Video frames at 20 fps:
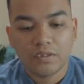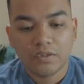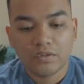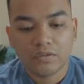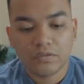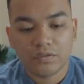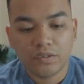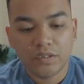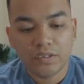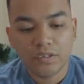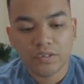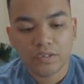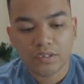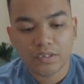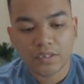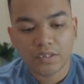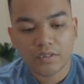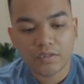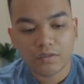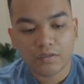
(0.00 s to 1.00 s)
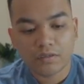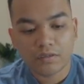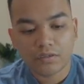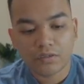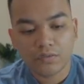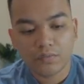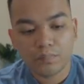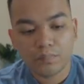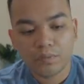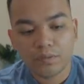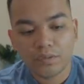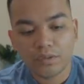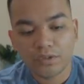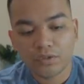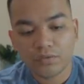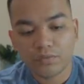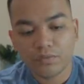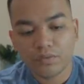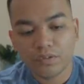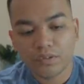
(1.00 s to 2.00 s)
So these again are two
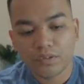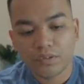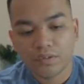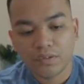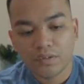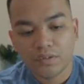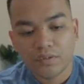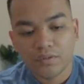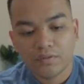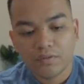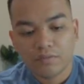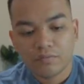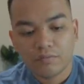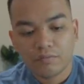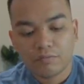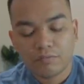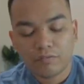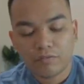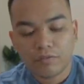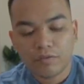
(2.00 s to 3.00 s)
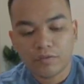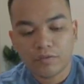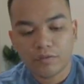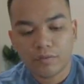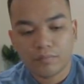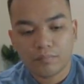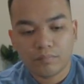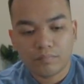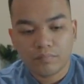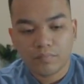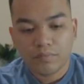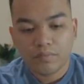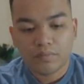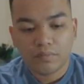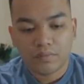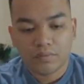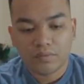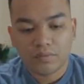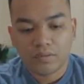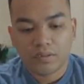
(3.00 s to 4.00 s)
Pikachus from
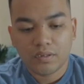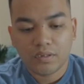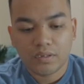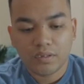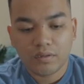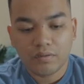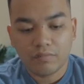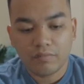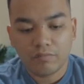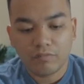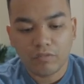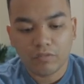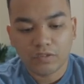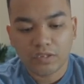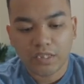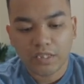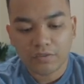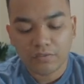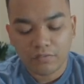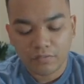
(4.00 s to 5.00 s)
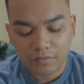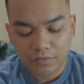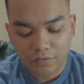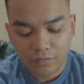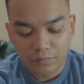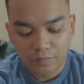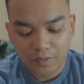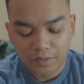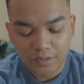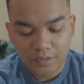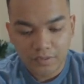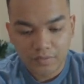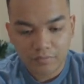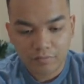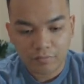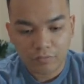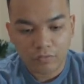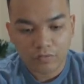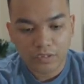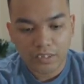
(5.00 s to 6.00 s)
Volt Tackle, the Korean
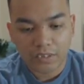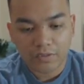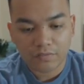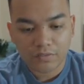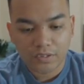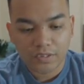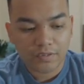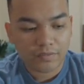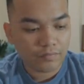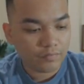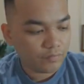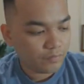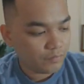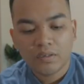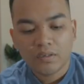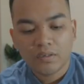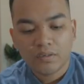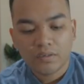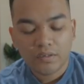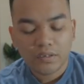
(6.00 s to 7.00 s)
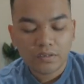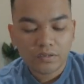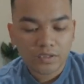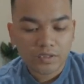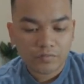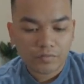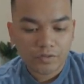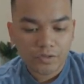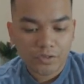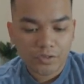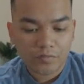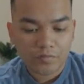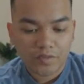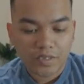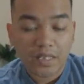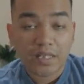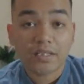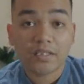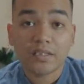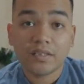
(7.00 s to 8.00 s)
Volt Tackle set. The English version of
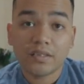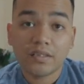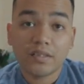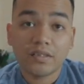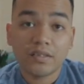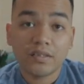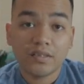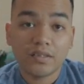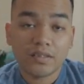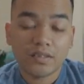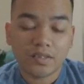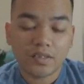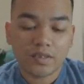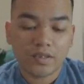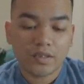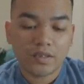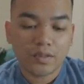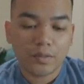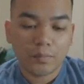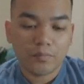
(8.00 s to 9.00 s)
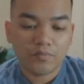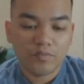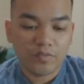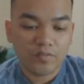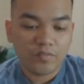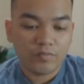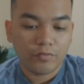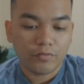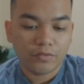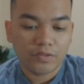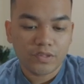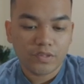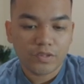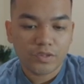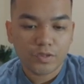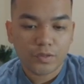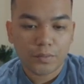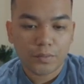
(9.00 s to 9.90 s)
that is Vivid Voltage.